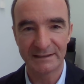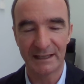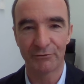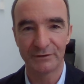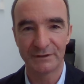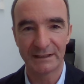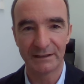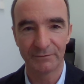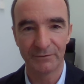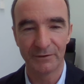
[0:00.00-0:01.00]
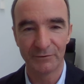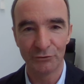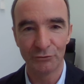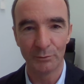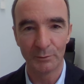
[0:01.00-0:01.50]
integrity of the
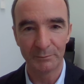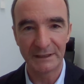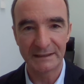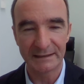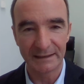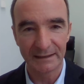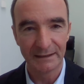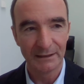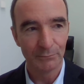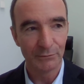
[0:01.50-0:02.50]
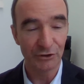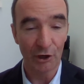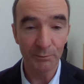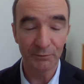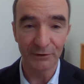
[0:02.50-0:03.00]
normal meeting, which
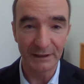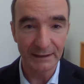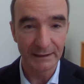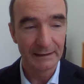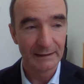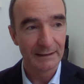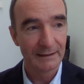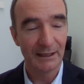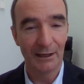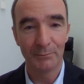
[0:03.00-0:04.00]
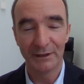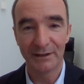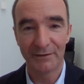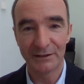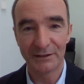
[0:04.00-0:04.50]
hopefully come
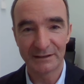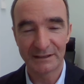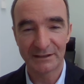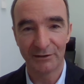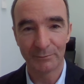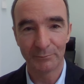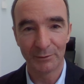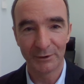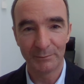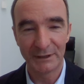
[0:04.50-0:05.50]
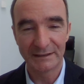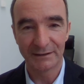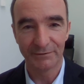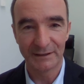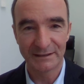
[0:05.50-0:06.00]
another year's time we'll be
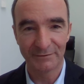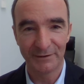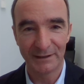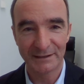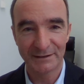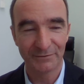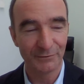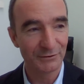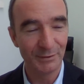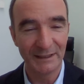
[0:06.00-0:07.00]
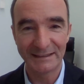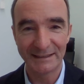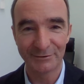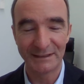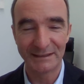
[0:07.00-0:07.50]
meeting face to face for
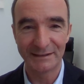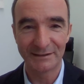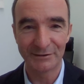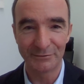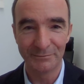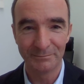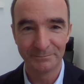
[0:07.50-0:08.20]
2022.